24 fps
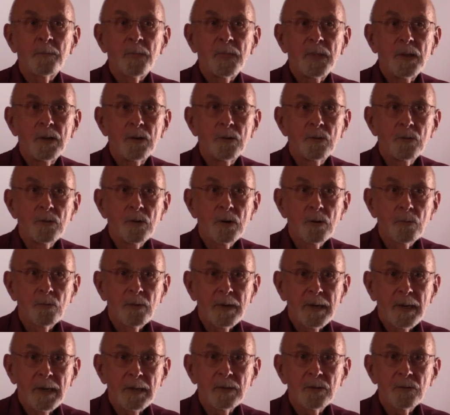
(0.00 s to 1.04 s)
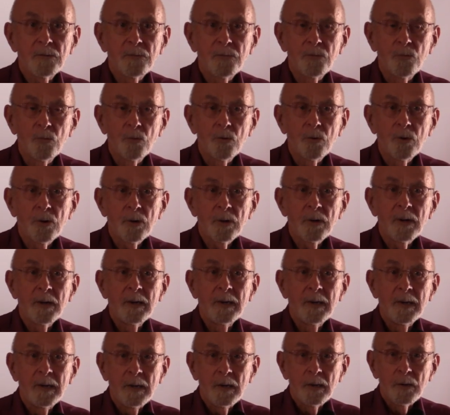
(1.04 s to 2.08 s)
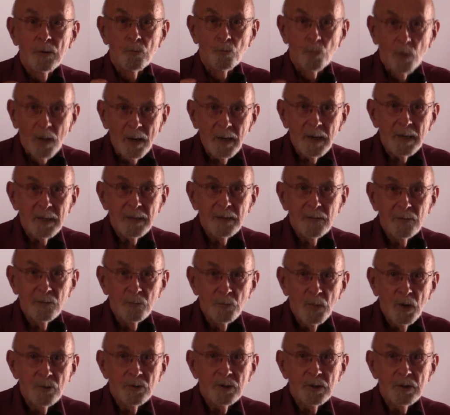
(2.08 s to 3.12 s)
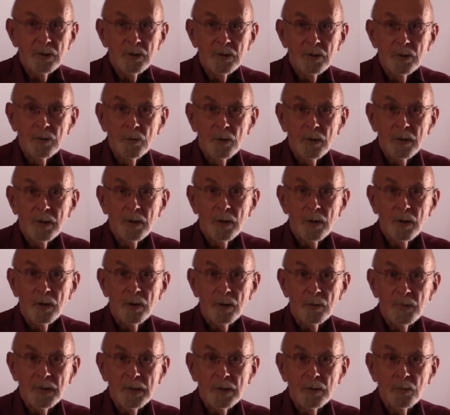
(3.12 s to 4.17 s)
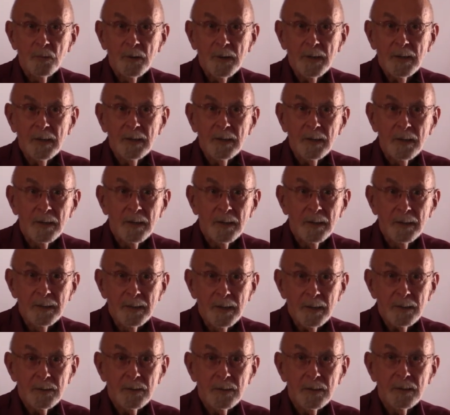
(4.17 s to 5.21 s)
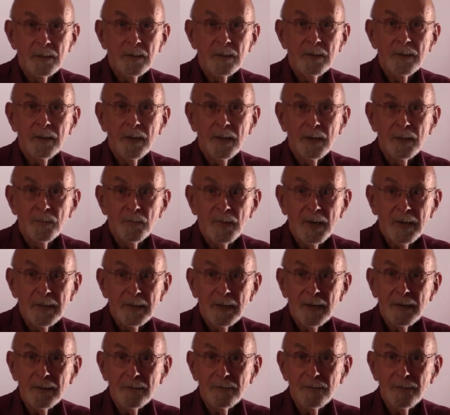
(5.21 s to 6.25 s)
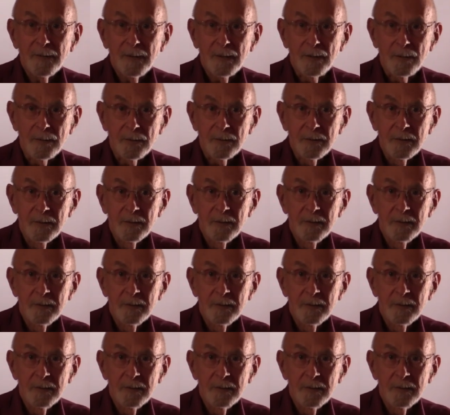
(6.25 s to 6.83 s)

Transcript: you arrange for relative motion to occur between a conductor and a magnetic field,